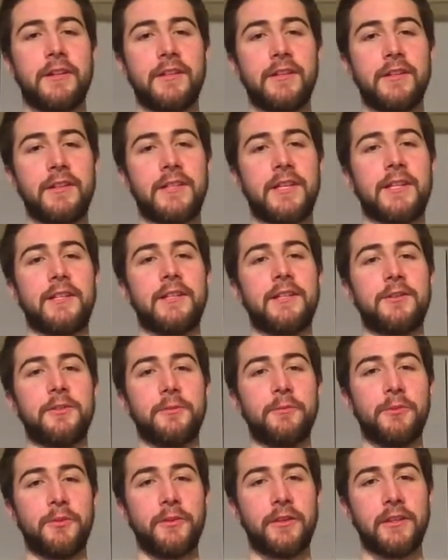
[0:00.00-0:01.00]
the technical
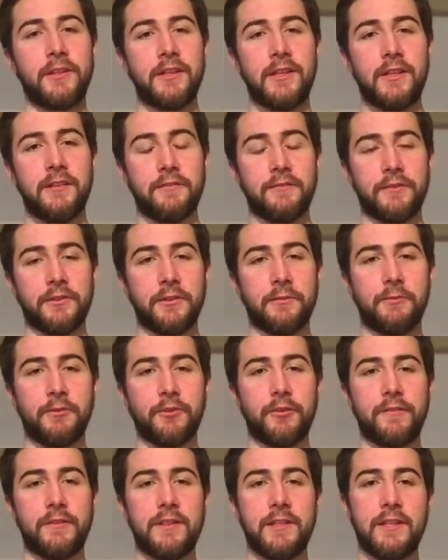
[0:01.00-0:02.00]
brewing lead for
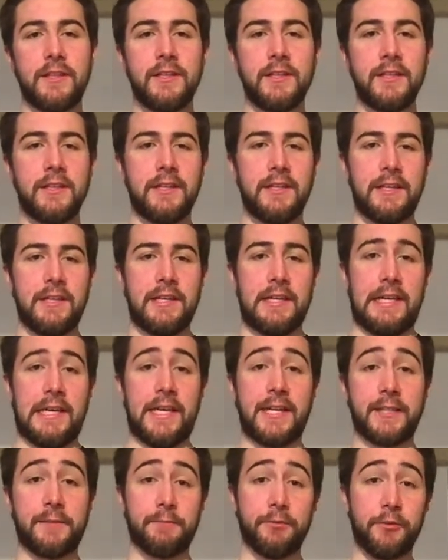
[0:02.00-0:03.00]
Brew FT,
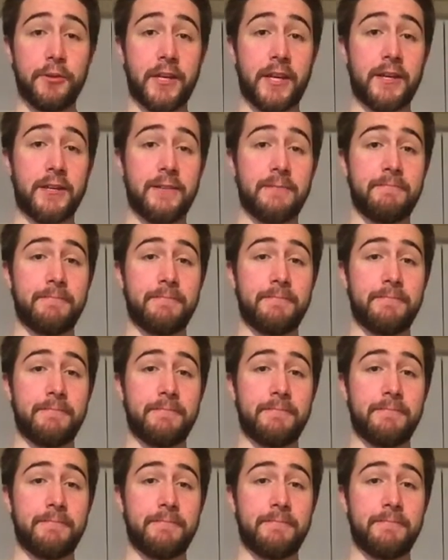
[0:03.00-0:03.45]
and it's brew day.